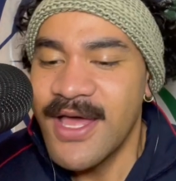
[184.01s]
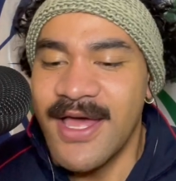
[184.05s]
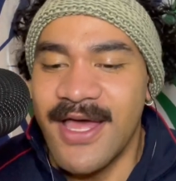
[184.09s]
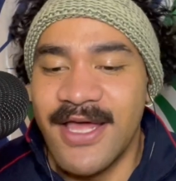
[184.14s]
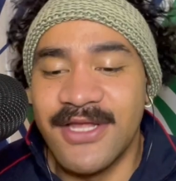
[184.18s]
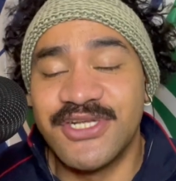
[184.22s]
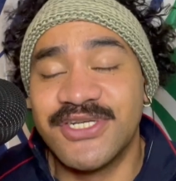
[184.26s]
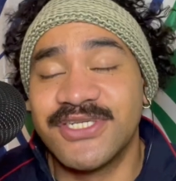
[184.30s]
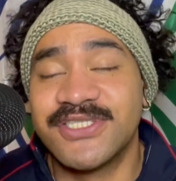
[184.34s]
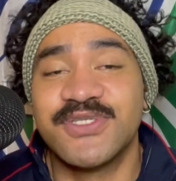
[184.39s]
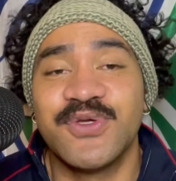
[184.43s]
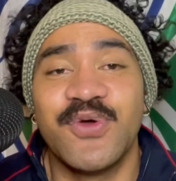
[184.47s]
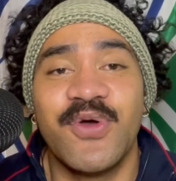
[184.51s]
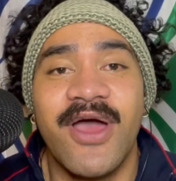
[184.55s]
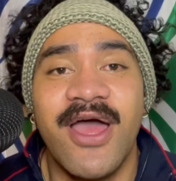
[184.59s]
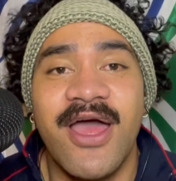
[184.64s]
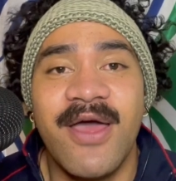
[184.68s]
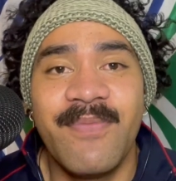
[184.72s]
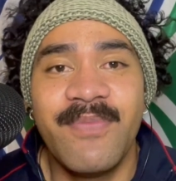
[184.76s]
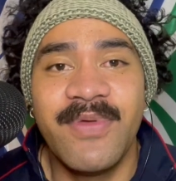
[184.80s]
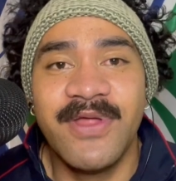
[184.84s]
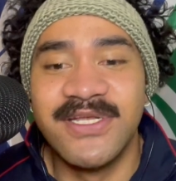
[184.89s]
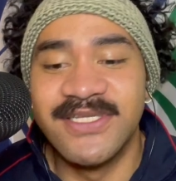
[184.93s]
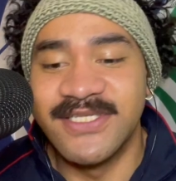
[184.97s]
It just so
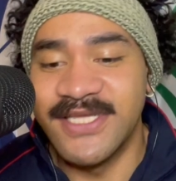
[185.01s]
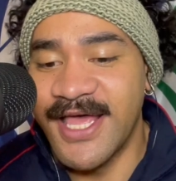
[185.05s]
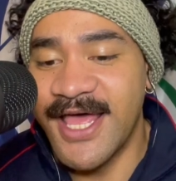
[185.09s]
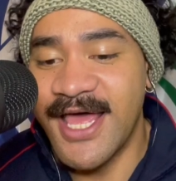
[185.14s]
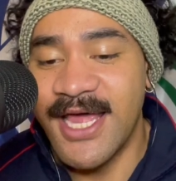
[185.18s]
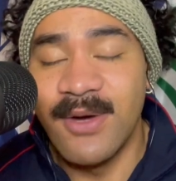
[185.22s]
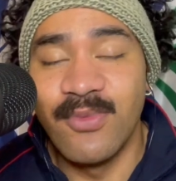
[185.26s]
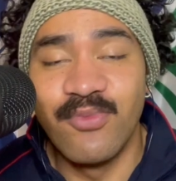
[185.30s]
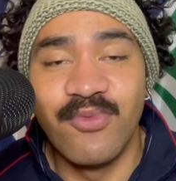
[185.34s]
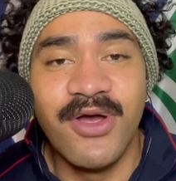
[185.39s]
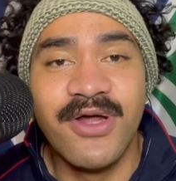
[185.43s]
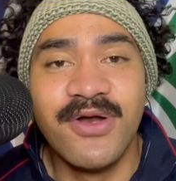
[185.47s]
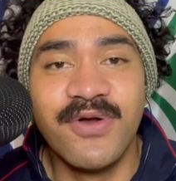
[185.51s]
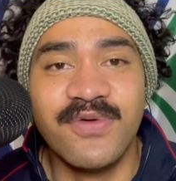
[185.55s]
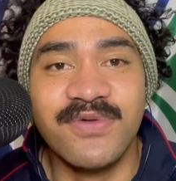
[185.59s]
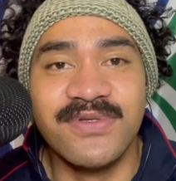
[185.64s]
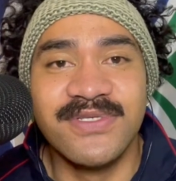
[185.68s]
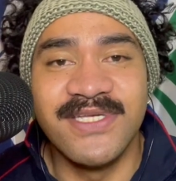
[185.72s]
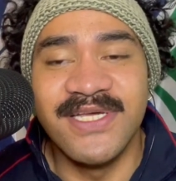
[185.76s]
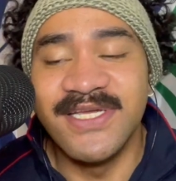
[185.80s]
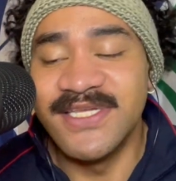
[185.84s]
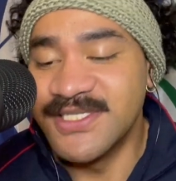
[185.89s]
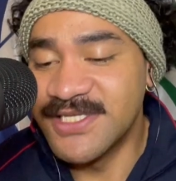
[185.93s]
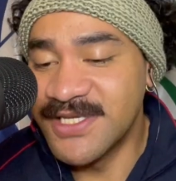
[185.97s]
happens that Adam
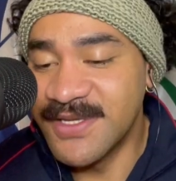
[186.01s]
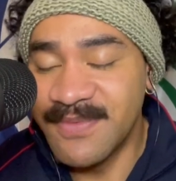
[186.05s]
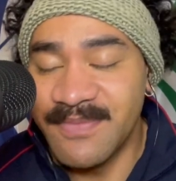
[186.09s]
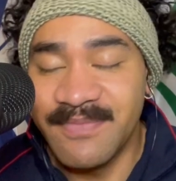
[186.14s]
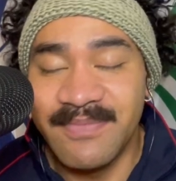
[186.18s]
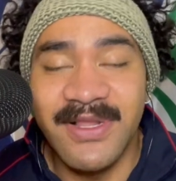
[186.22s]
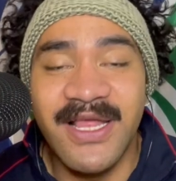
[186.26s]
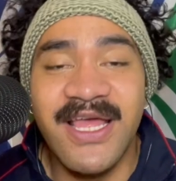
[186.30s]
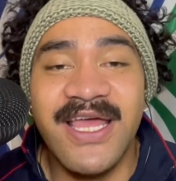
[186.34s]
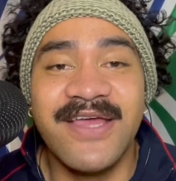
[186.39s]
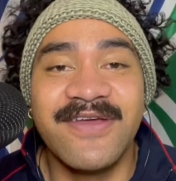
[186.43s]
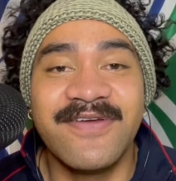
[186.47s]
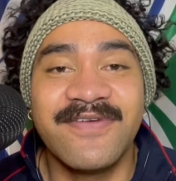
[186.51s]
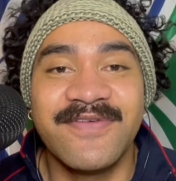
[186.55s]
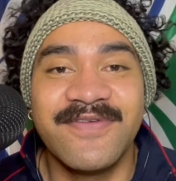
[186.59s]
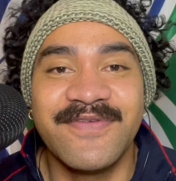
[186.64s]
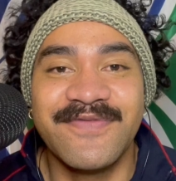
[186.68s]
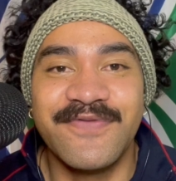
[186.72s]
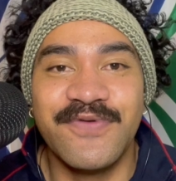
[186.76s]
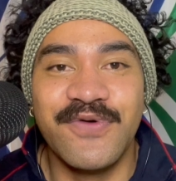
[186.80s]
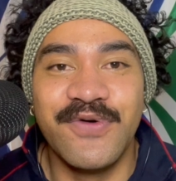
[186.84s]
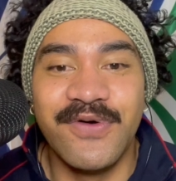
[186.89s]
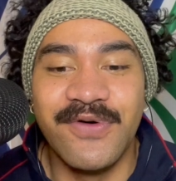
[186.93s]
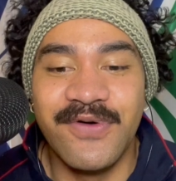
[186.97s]
Reynolds is playing
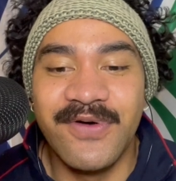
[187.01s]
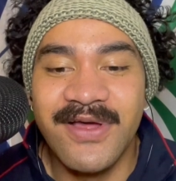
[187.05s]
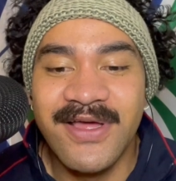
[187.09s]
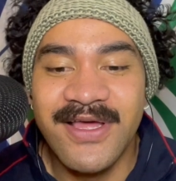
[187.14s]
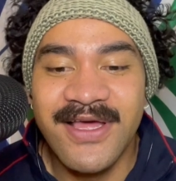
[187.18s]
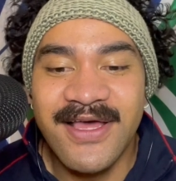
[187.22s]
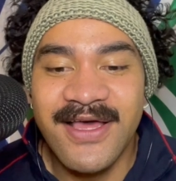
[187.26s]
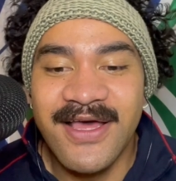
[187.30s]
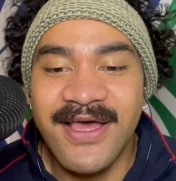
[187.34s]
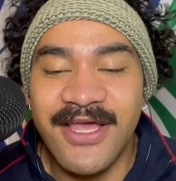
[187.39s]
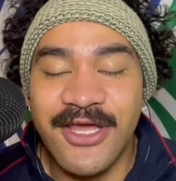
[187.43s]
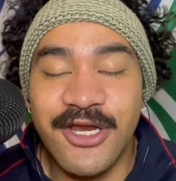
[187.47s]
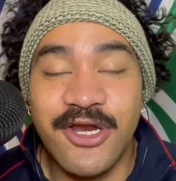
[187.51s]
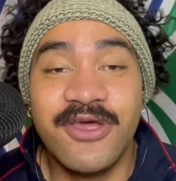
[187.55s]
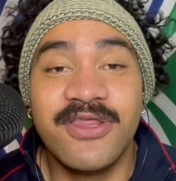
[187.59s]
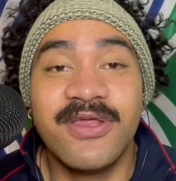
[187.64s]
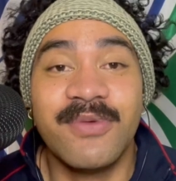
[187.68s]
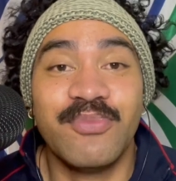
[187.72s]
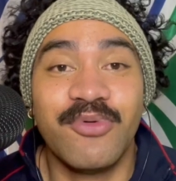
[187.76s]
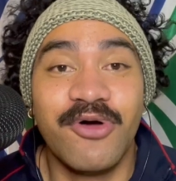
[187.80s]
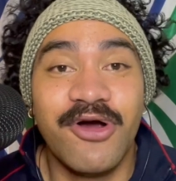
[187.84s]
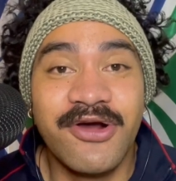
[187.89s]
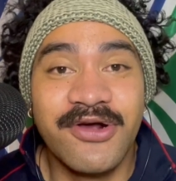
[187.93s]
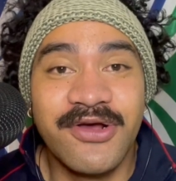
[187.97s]
for, the
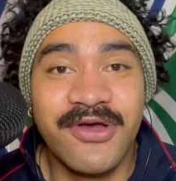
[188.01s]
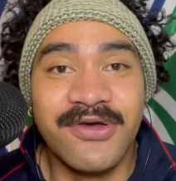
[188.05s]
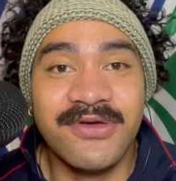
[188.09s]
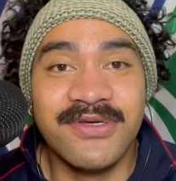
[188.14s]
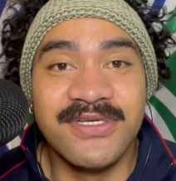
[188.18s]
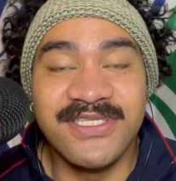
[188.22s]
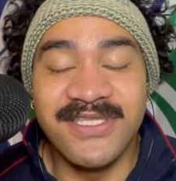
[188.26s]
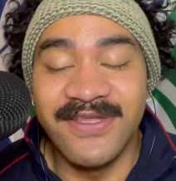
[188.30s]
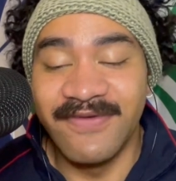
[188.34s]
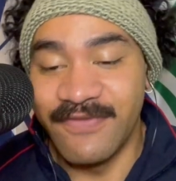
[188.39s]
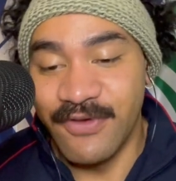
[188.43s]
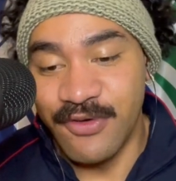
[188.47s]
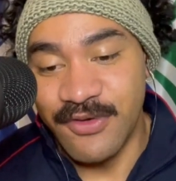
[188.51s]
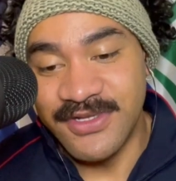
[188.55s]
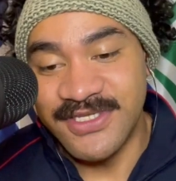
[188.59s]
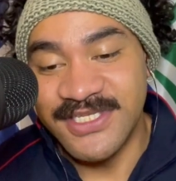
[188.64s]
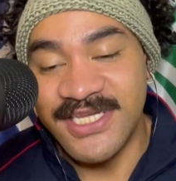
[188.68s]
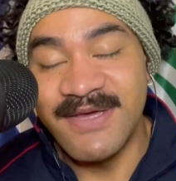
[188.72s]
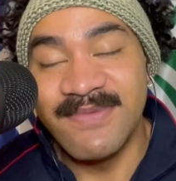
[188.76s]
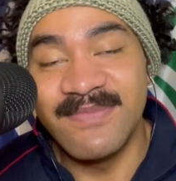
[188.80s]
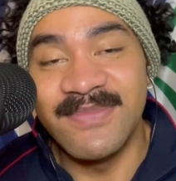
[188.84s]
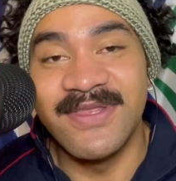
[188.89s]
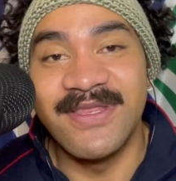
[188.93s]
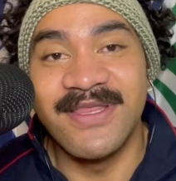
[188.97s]
Broncos, the very
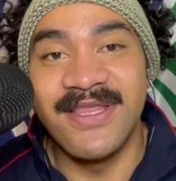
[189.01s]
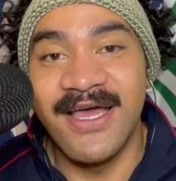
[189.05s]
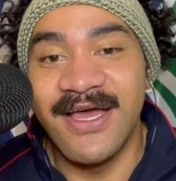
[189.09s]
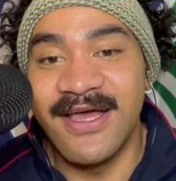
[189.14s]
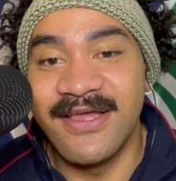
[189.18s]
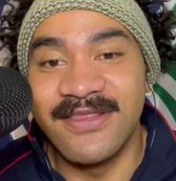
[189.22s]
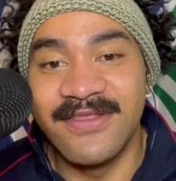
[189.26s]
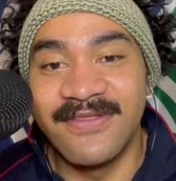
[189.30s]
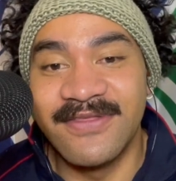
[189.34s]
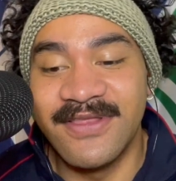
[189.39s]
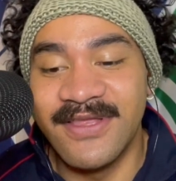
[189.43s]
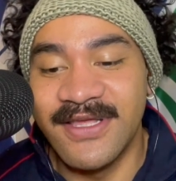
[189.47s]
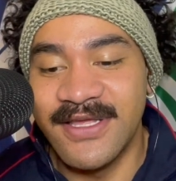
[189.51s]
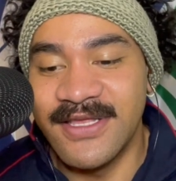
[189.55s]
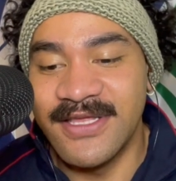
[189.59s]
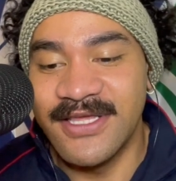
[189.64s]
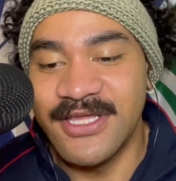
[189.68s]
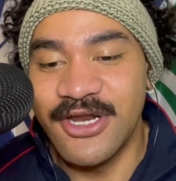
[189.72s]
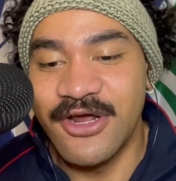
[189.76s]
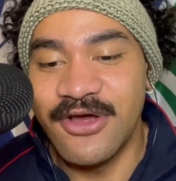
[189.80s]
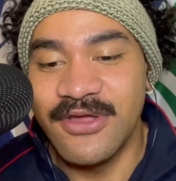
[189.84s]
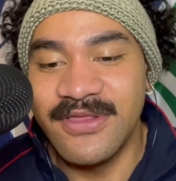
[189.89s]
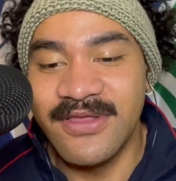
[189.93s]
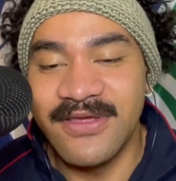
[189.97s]
team,
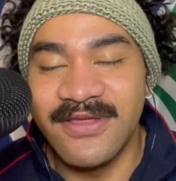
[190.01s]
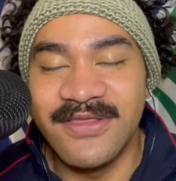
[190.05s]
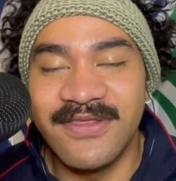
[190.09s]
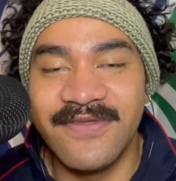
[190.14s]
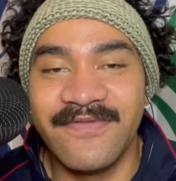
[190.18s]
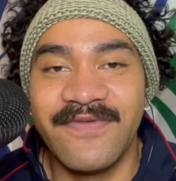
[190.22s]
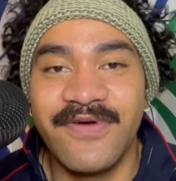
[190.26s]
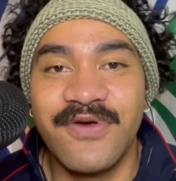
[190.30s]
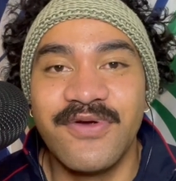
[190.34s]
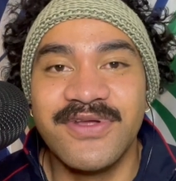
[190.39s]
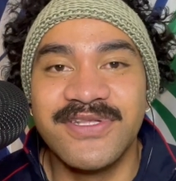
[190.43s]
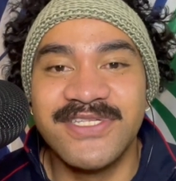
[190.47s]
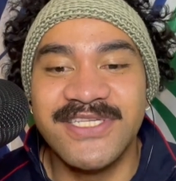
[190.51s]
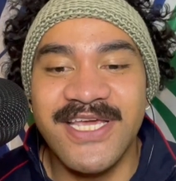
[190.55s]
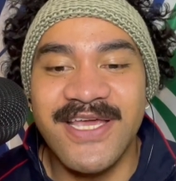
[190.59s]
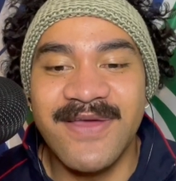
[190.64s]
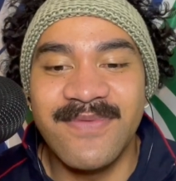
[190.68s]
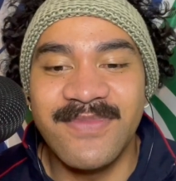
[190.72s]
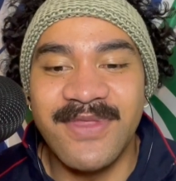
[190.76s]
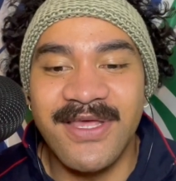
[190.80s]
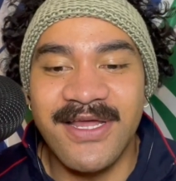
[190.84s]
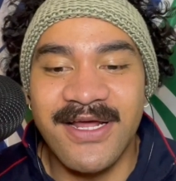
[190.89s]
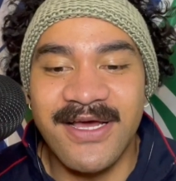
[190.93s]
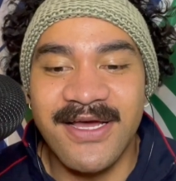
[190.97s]
the very
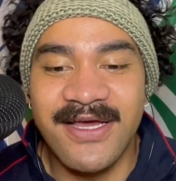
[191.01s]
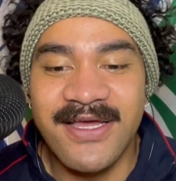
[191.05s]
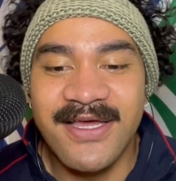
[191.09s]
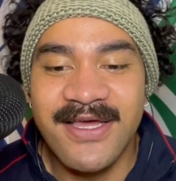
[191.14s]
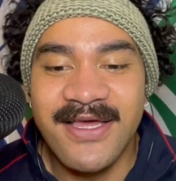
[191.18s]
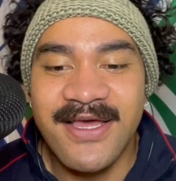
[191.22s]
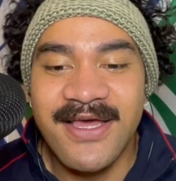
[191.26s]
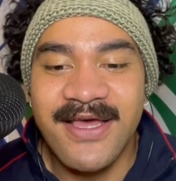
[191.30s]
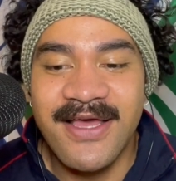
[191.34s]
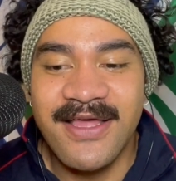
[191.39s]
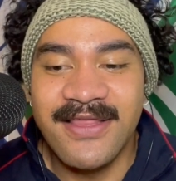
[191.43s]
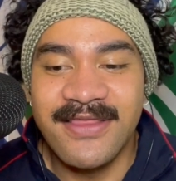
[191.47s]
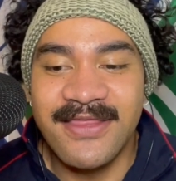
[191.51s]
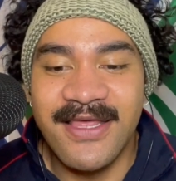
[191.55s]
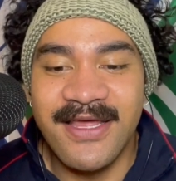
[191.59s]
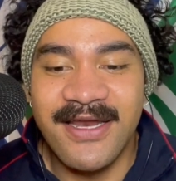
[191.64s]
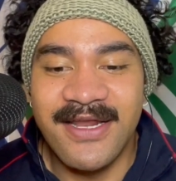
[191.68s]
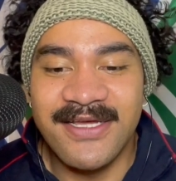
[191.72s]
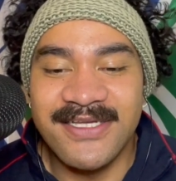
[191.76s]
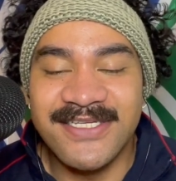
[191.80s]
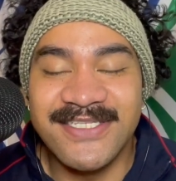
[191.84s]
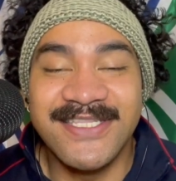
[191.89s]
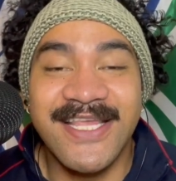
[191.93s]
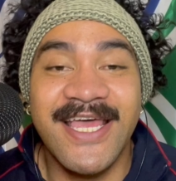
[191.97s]
team that
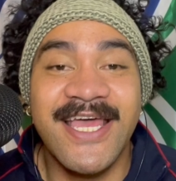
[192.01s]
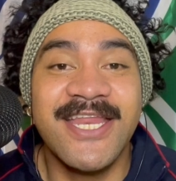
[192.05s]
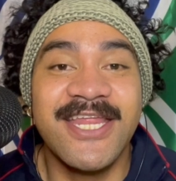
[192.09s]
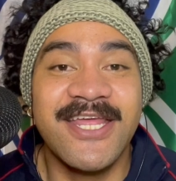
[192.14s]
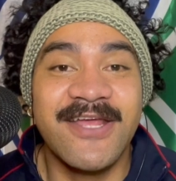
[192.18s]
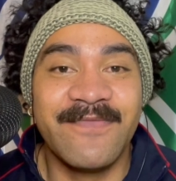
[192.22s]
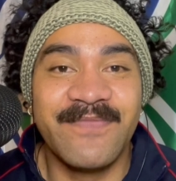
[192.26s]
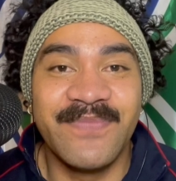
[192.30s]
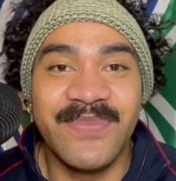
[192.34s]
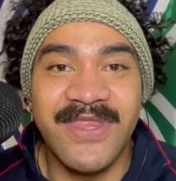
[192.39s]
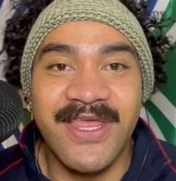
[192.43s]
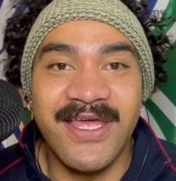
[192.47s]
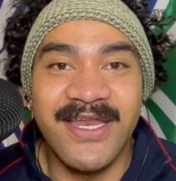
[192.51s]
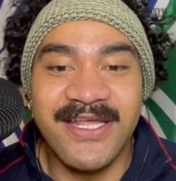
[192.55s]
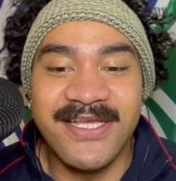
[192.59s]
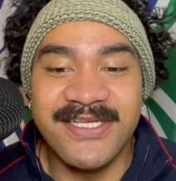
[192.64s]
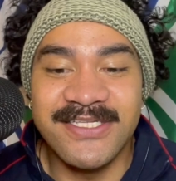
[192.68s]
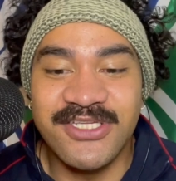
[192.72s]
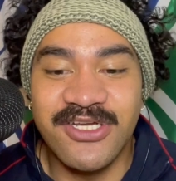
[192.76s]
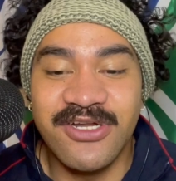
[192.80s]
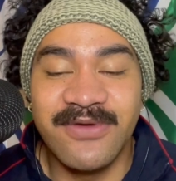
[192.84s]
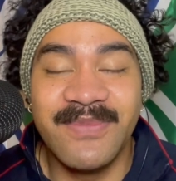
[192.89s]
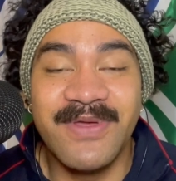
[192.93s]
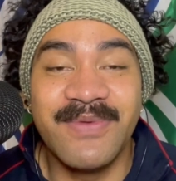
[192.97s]
stadium that
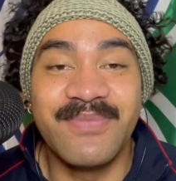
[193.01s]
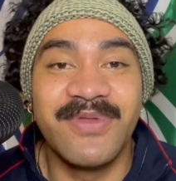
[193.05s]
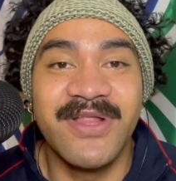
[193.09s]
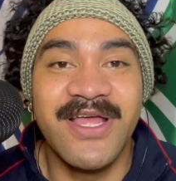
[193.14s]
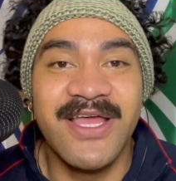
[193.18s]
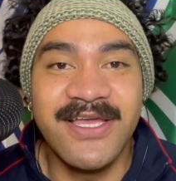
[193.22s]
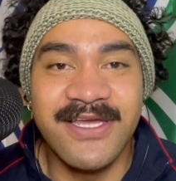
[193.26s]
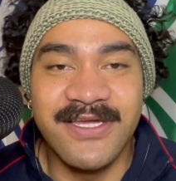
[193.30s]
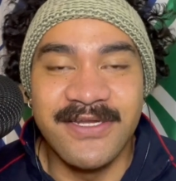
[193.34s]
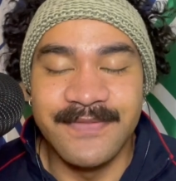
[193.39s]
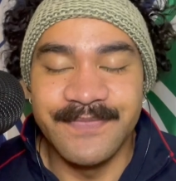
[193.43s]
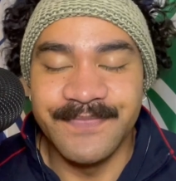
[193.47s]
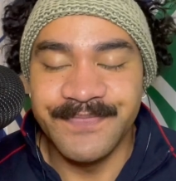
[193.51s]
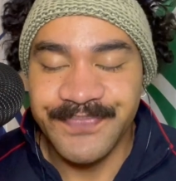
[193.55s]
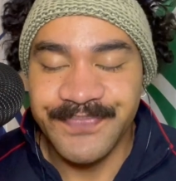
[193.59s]
he's going to be playing in.